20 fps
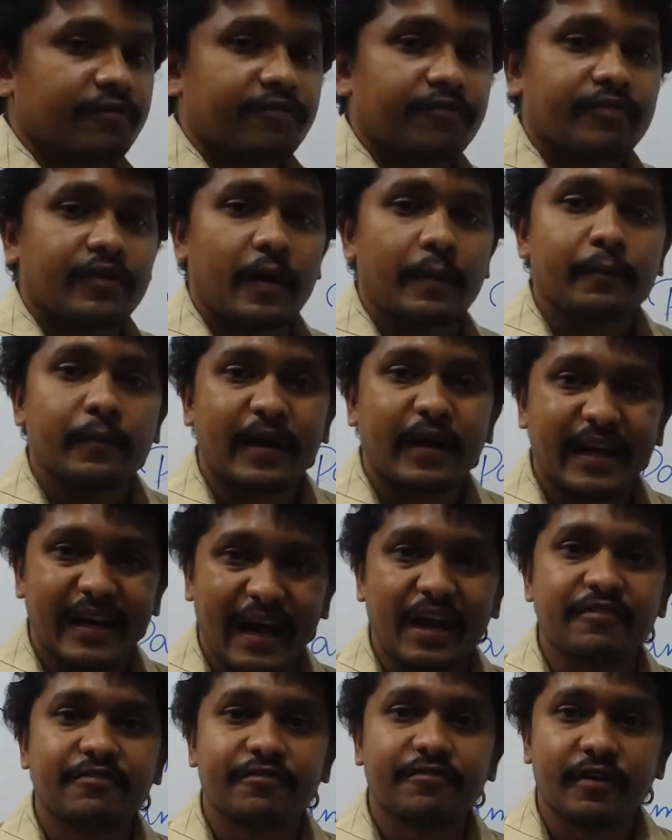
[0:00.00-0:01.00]
from
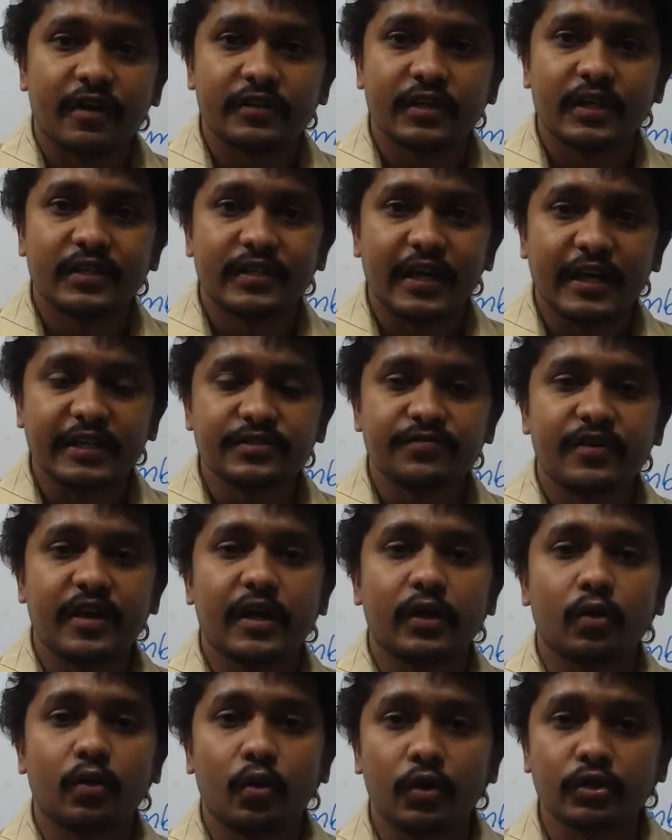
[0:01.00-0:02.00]
grandfather that we
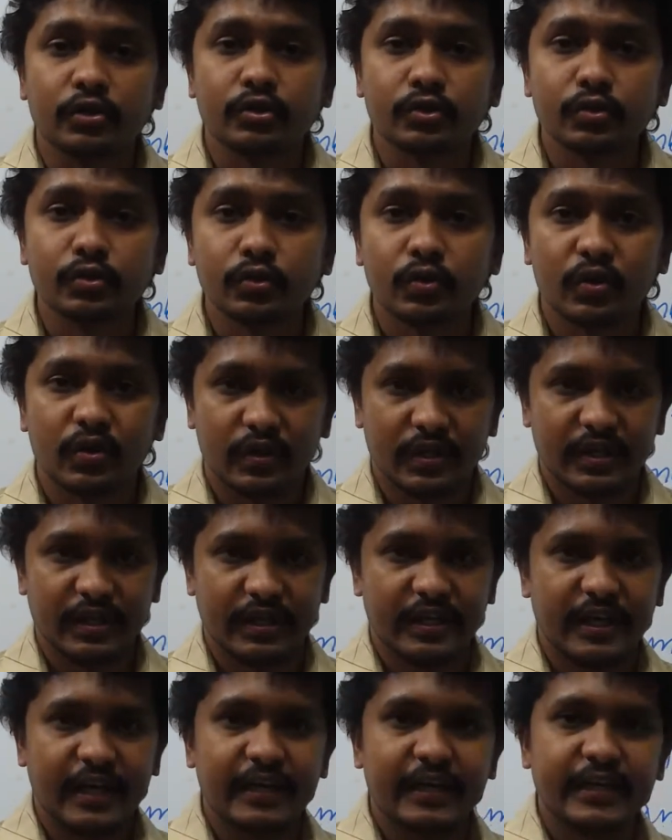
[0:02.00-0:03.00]
are going to
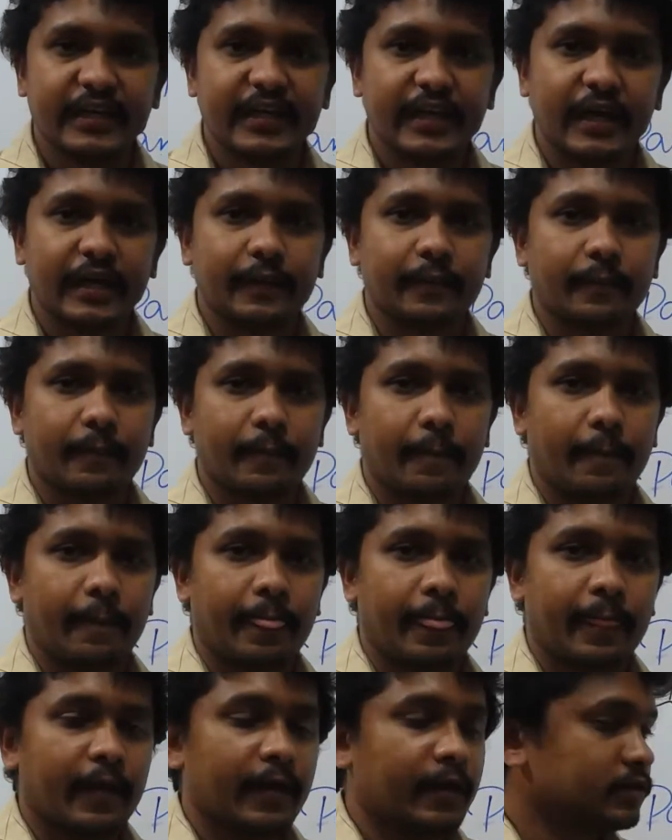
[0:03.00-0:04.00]
read here.
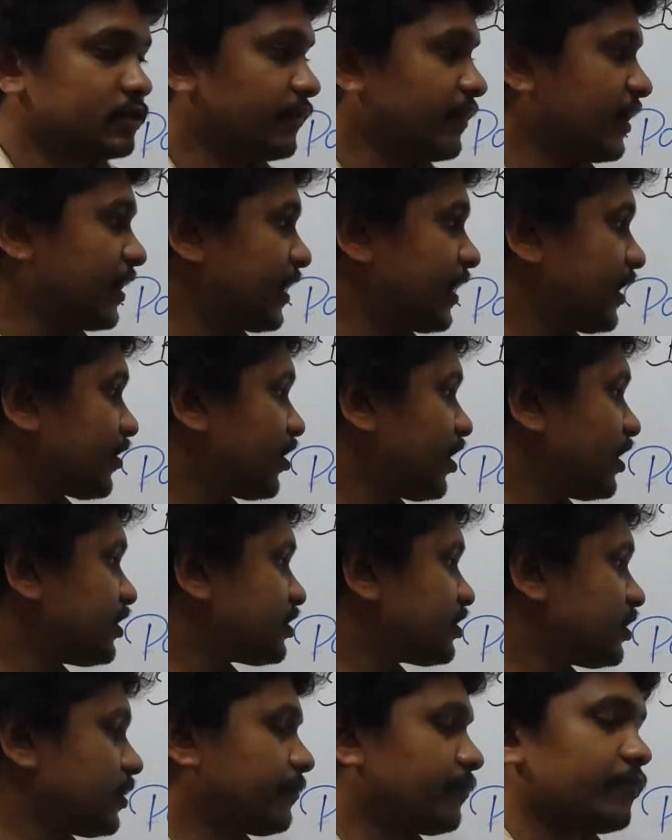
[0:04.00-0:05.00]
So when he
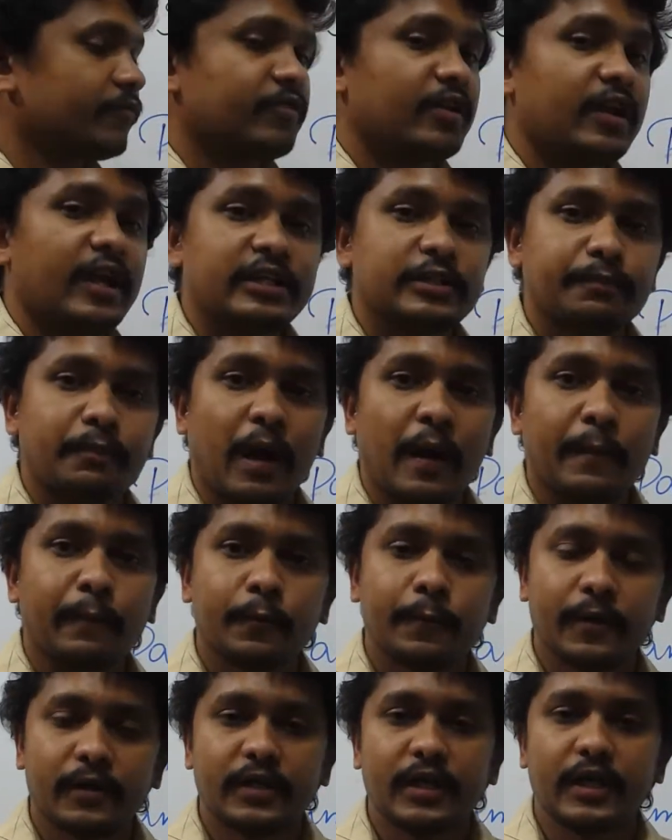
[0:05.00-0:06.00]
reached the village
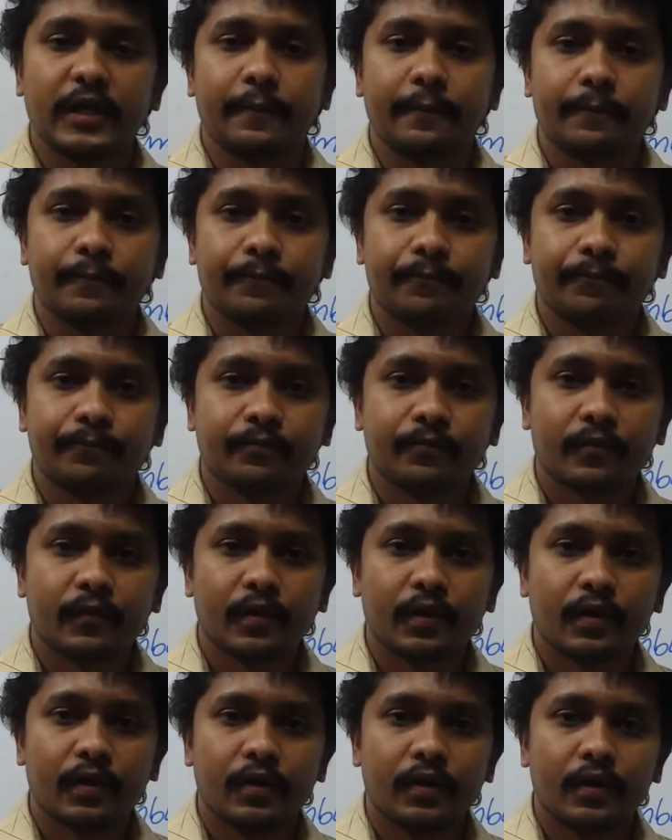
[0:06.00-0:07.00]
Pambupati,
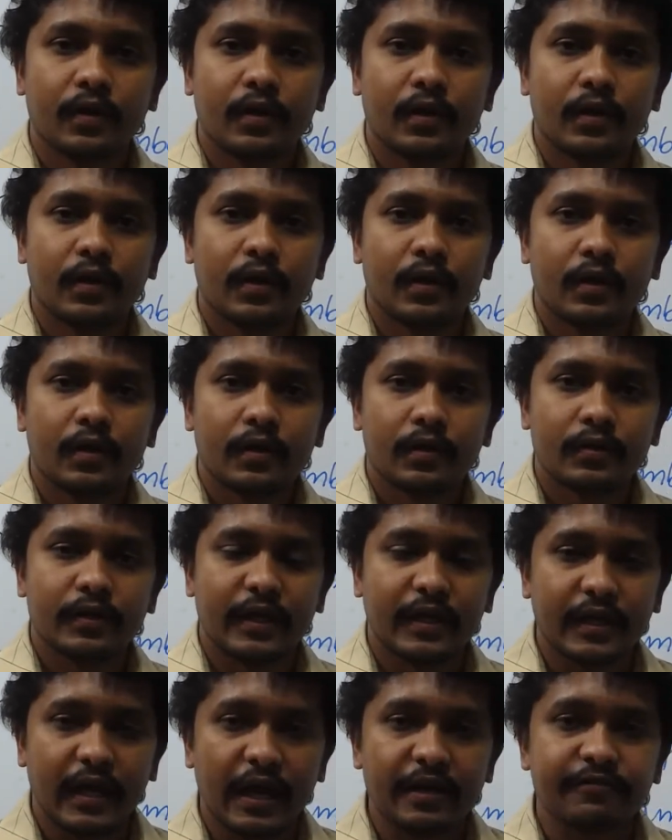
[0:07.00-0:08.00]
the
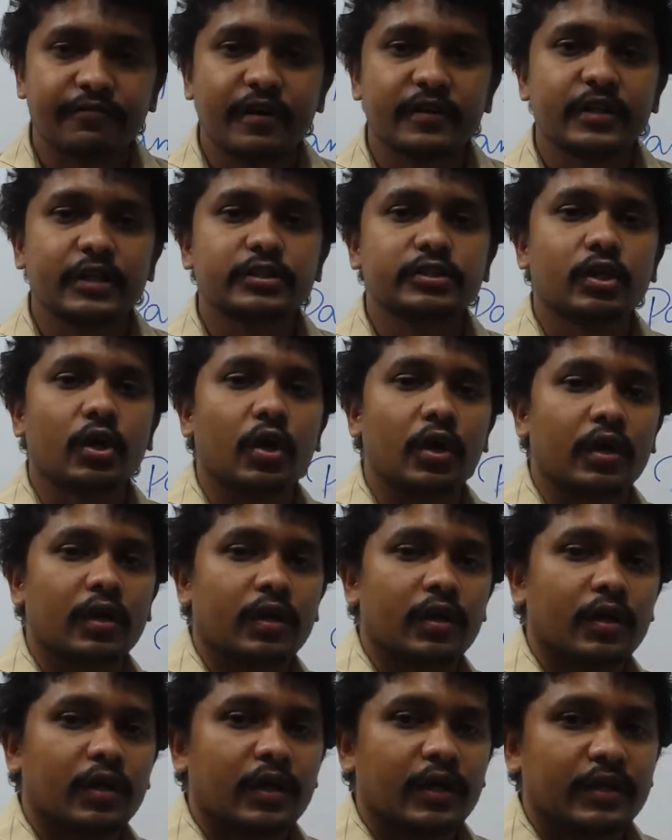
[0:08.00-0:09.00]
grandfather
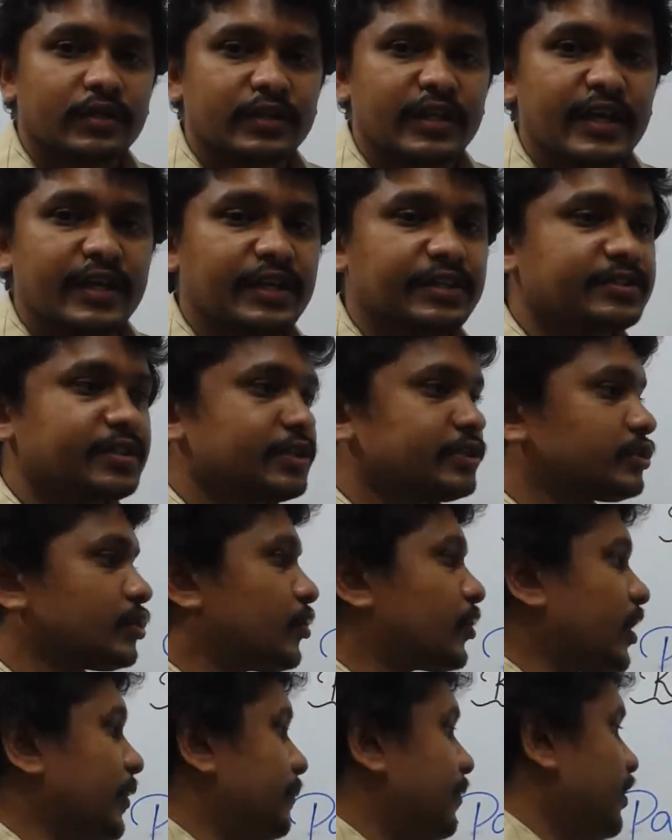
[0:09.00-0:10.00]
told, there is a
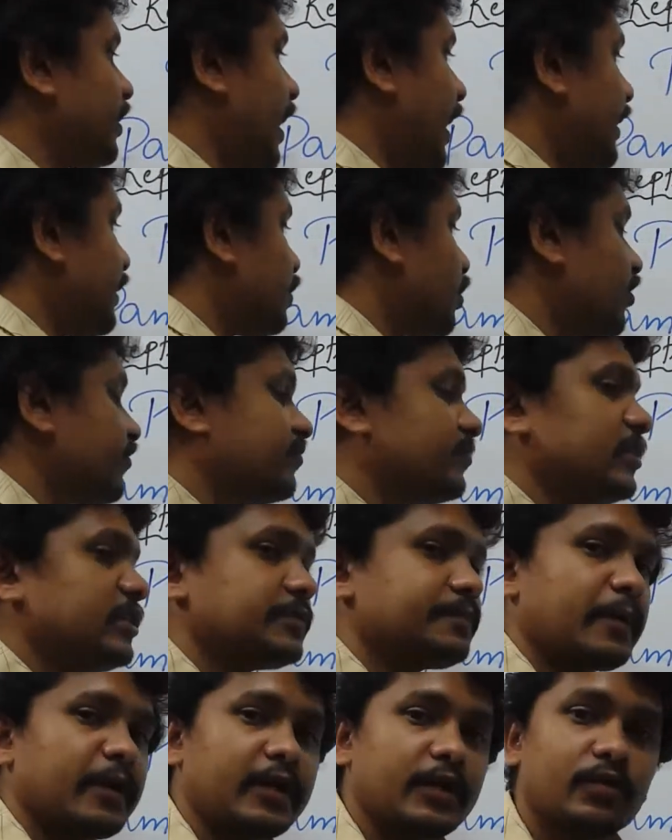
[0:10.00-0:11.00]
story behind of this
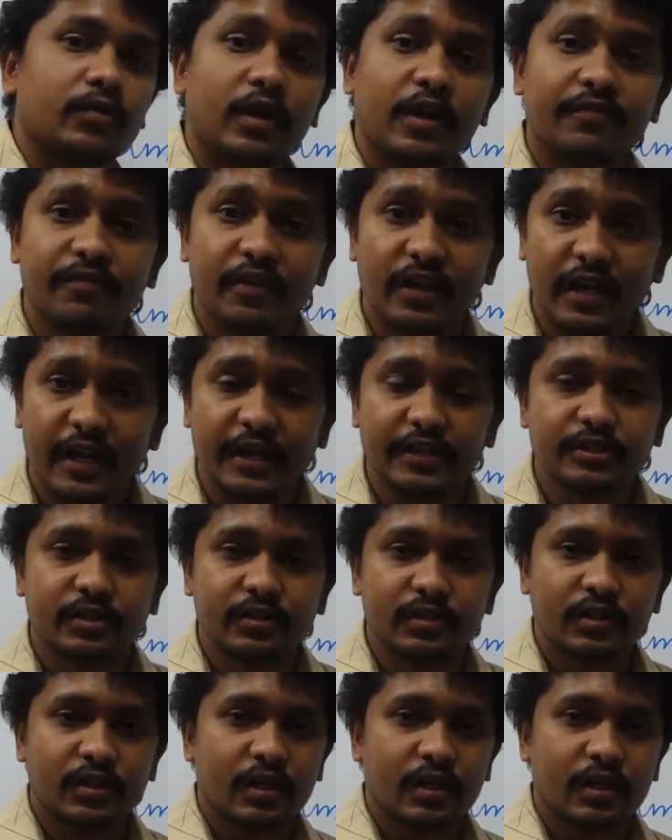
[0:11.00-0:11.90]
particular village.